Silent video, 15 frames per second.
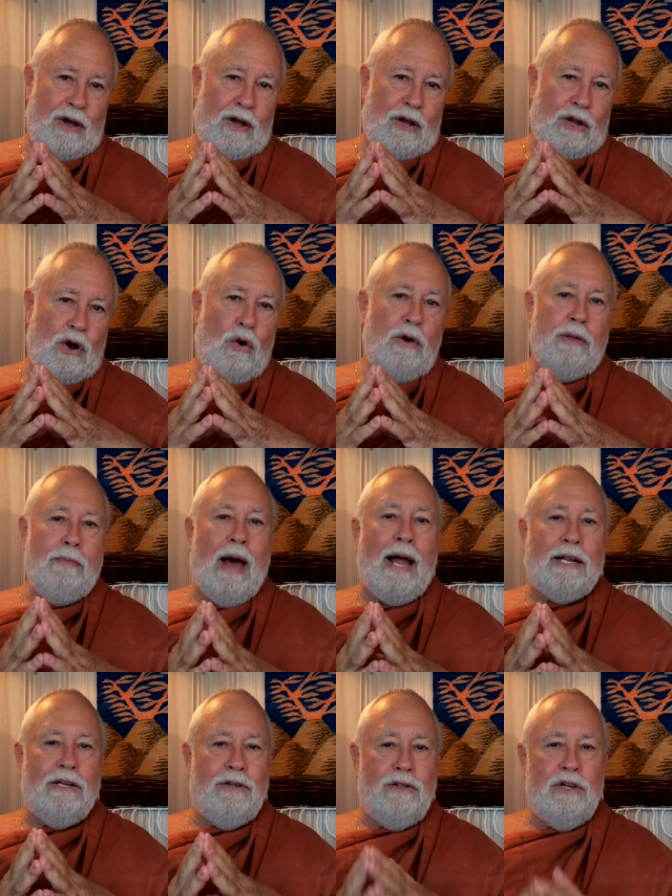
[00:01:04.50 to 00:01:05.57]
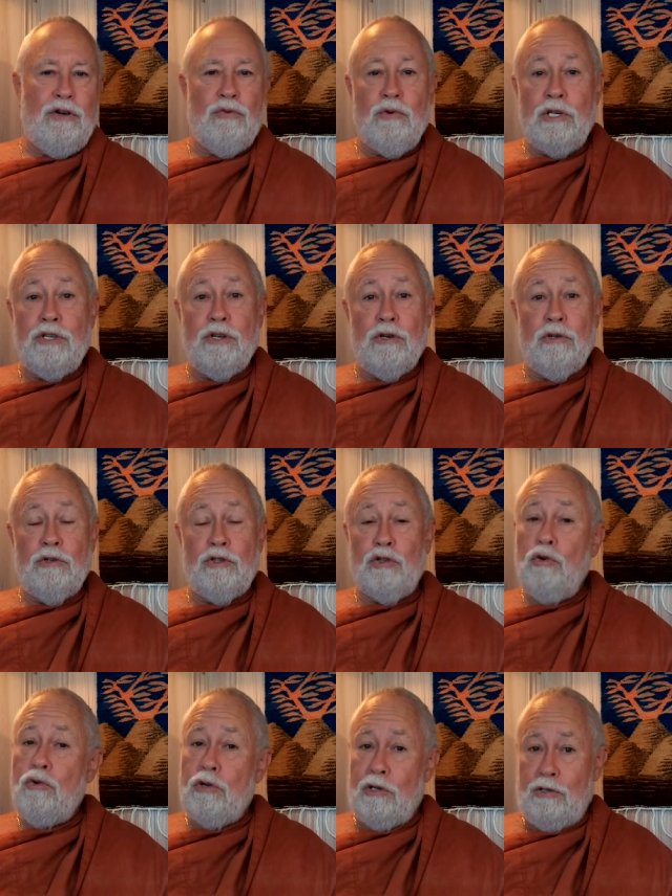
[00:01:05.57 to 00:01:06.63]
uh, going back to the original
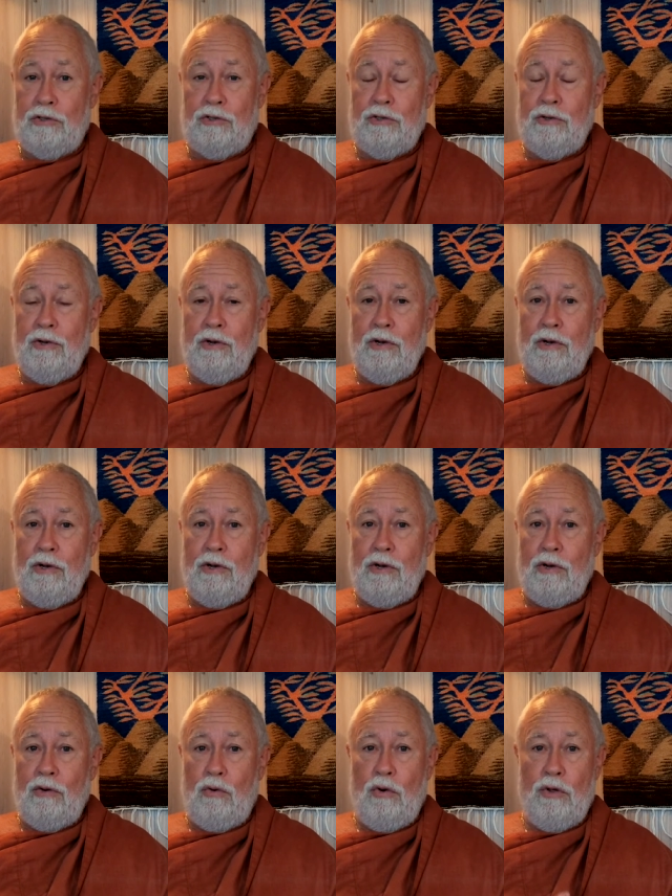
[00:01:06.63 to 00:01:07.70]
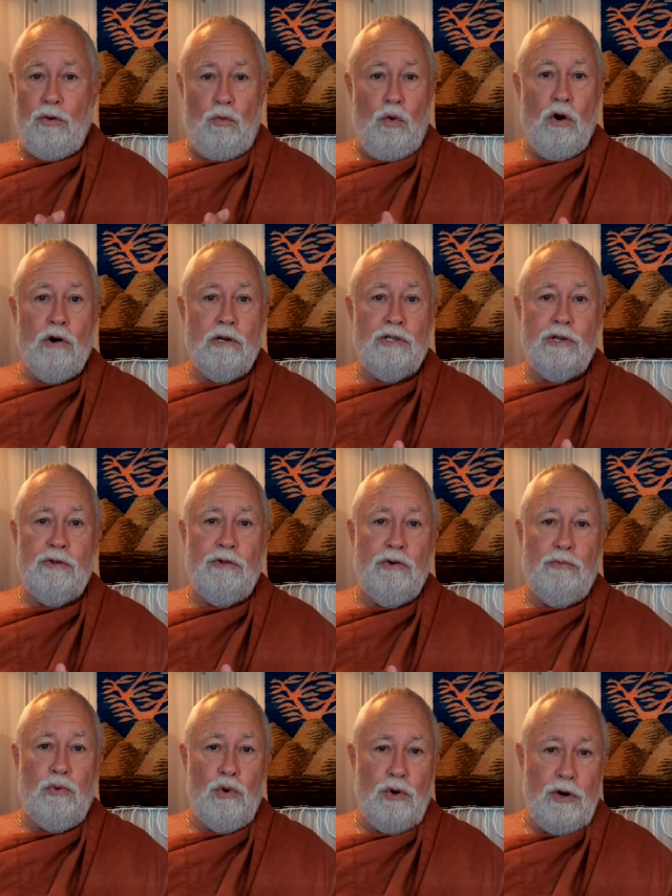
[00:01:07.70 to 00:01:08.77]
suttas or the words of
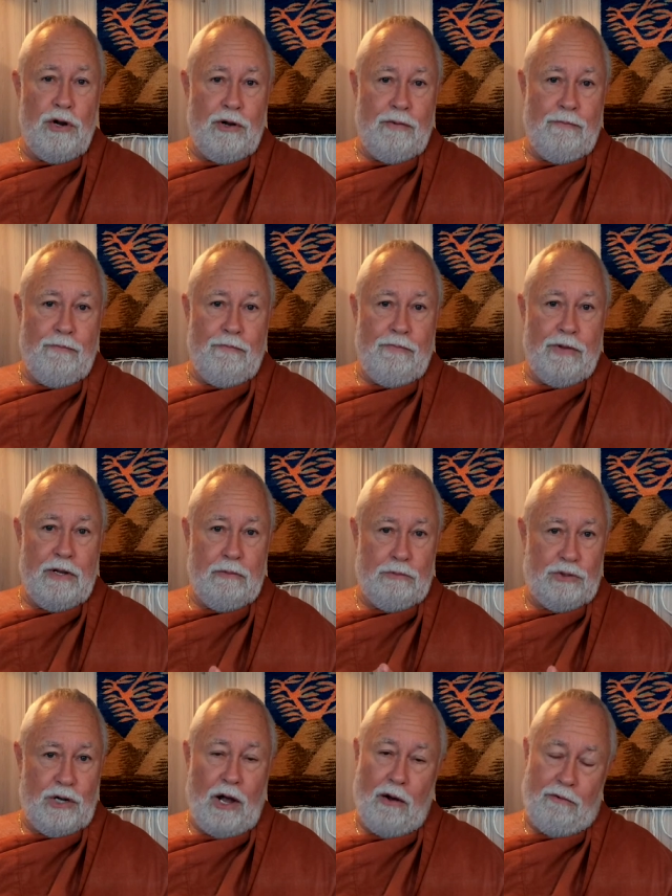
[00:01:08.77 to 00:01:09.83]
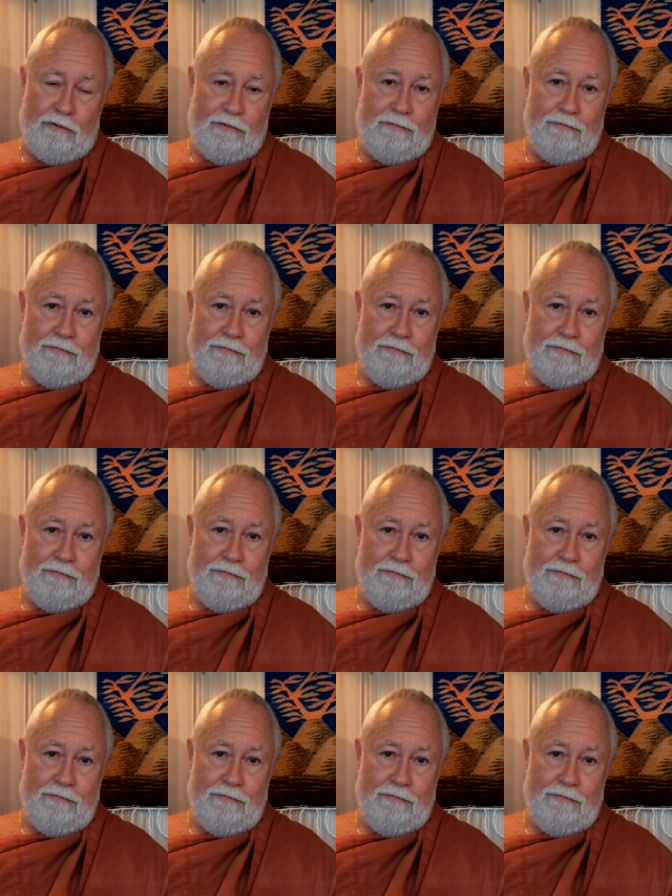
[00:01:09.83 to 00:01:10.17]
the Buddha himself.